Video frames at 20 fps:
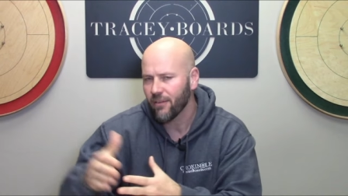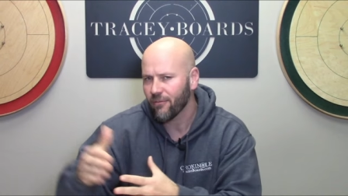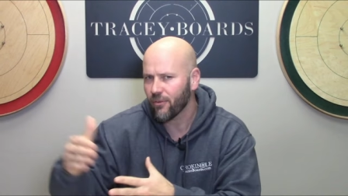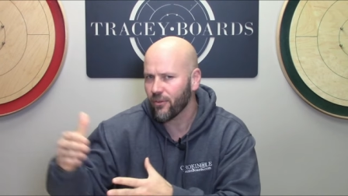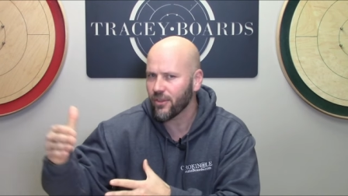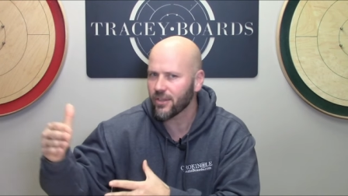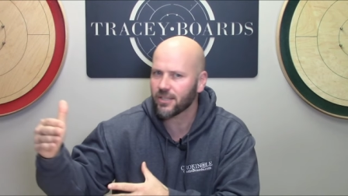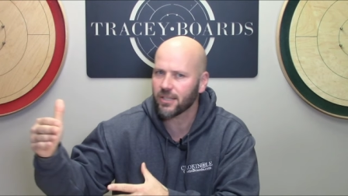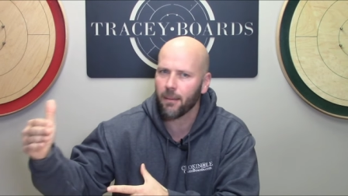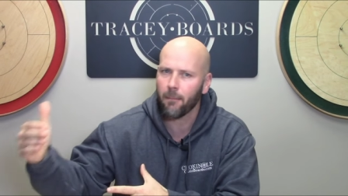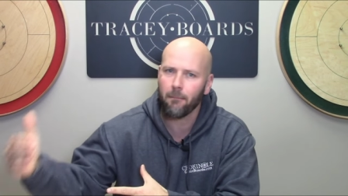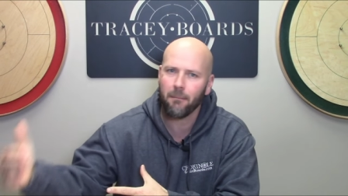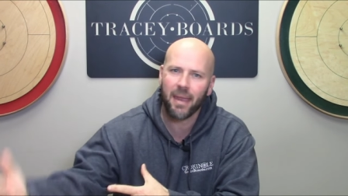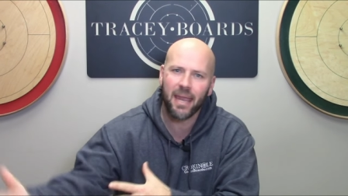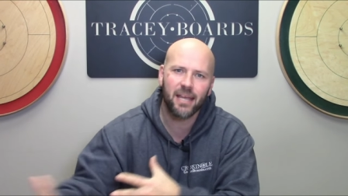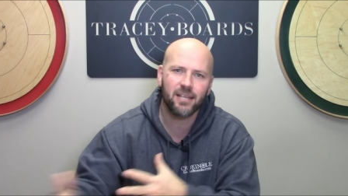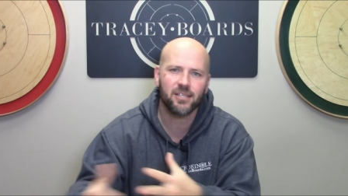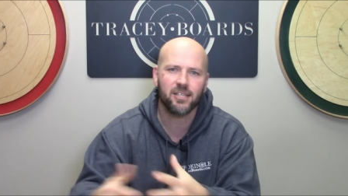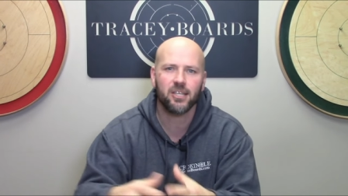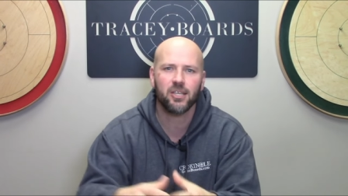for this
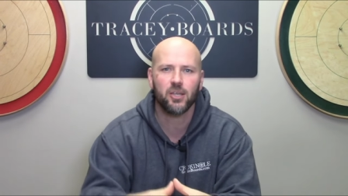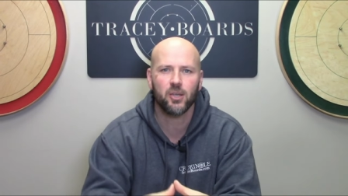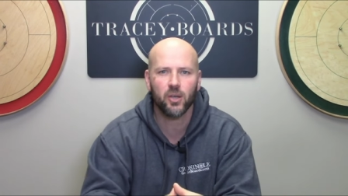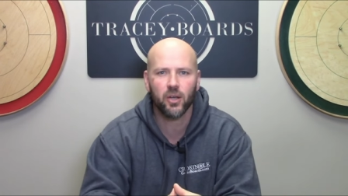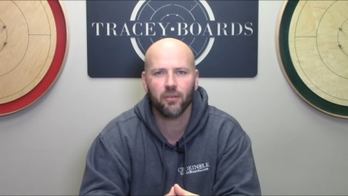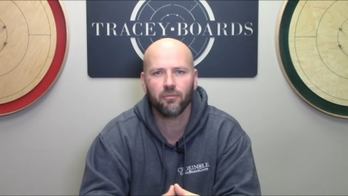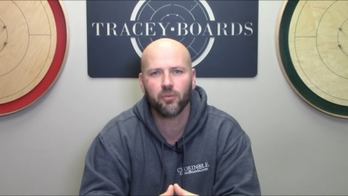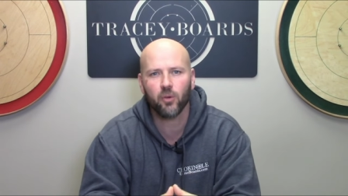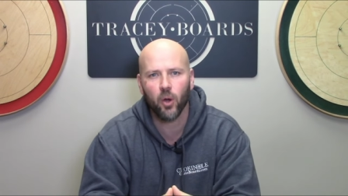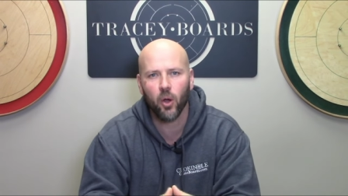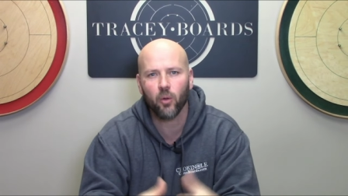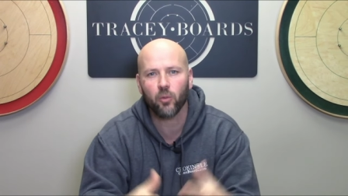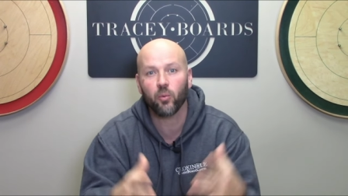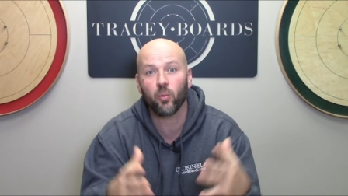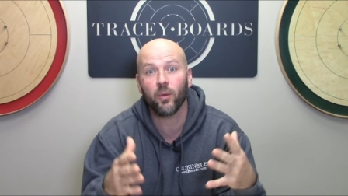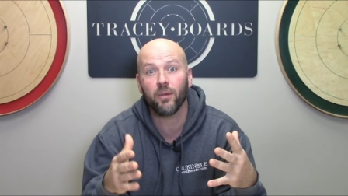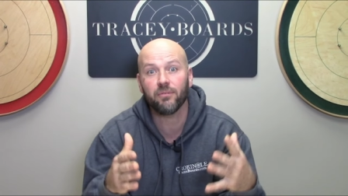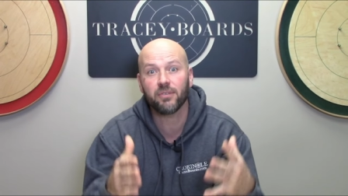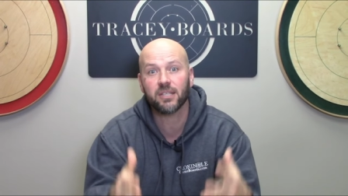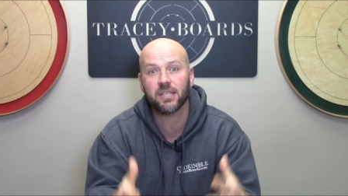amazing year of
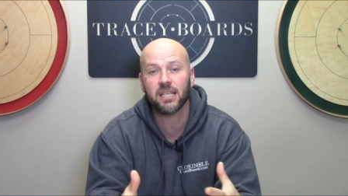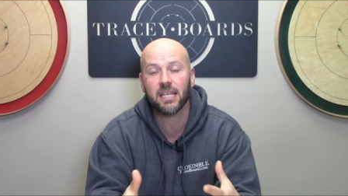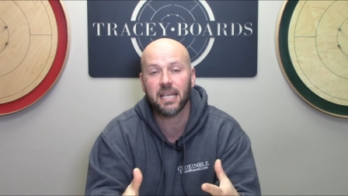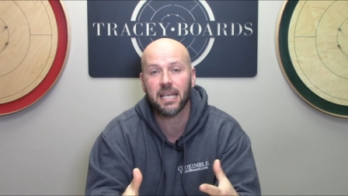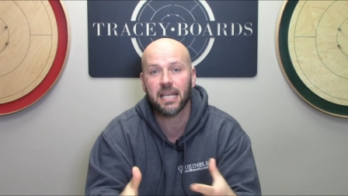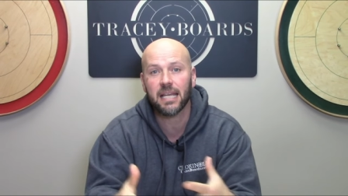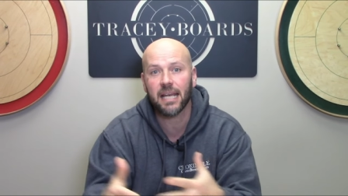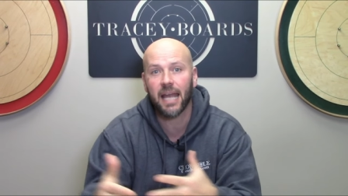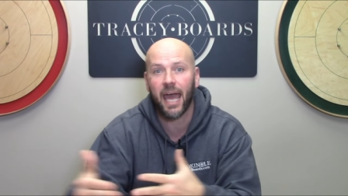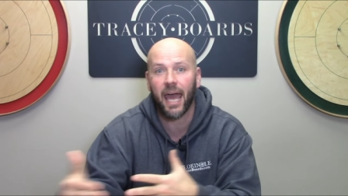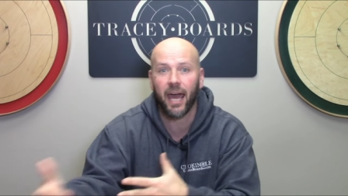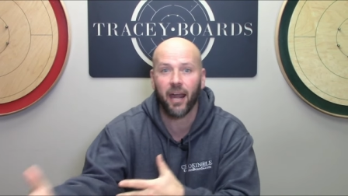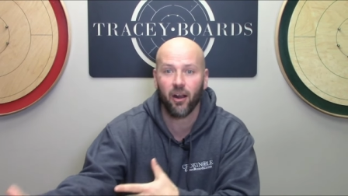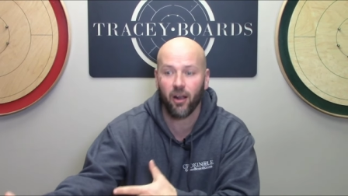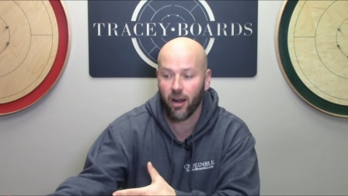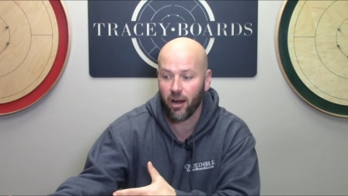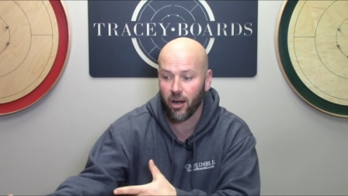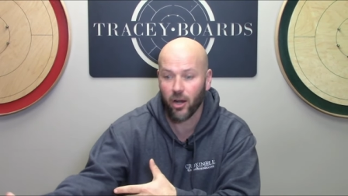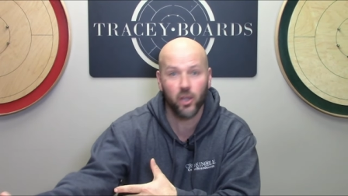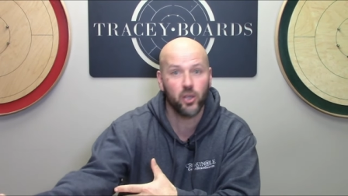growth we've seen at
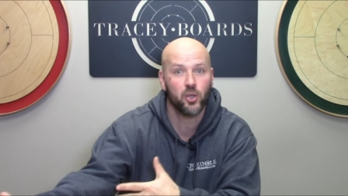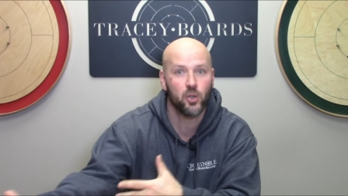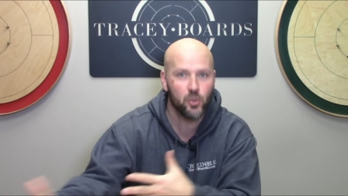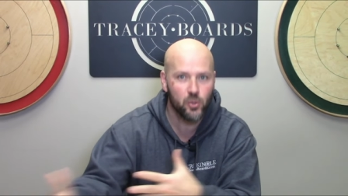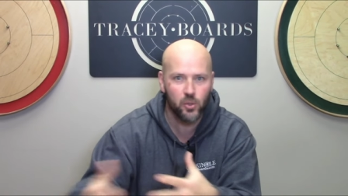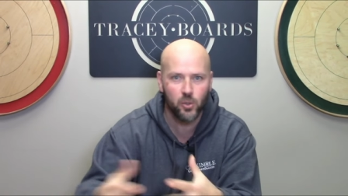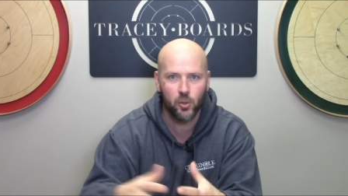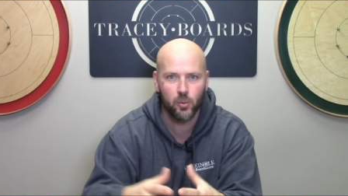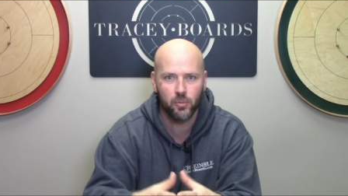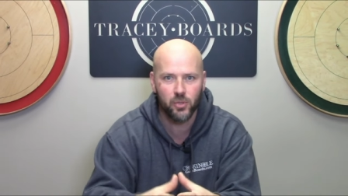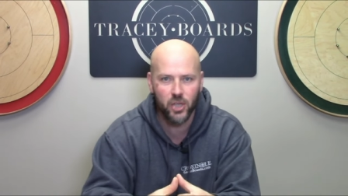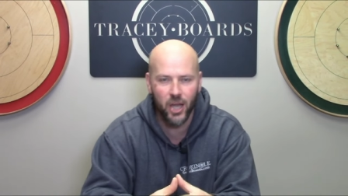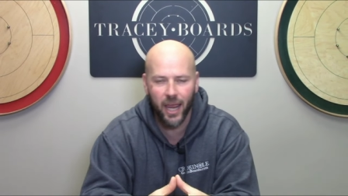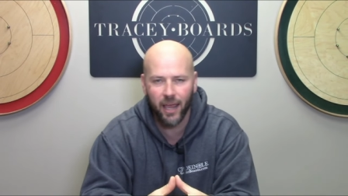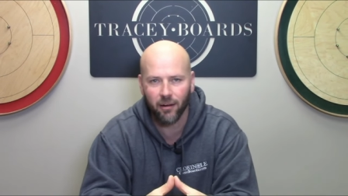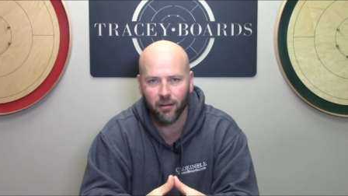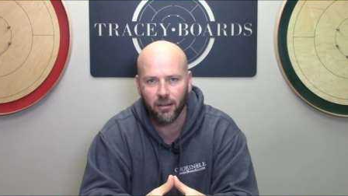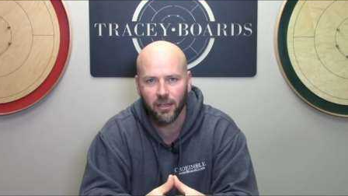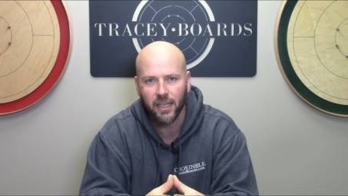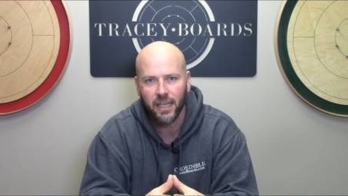our YouTube
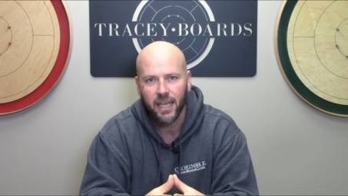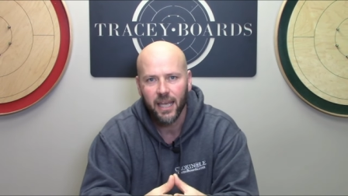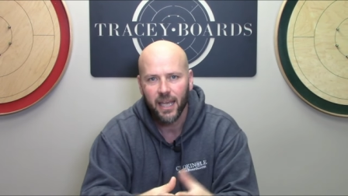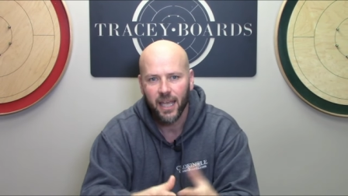channel.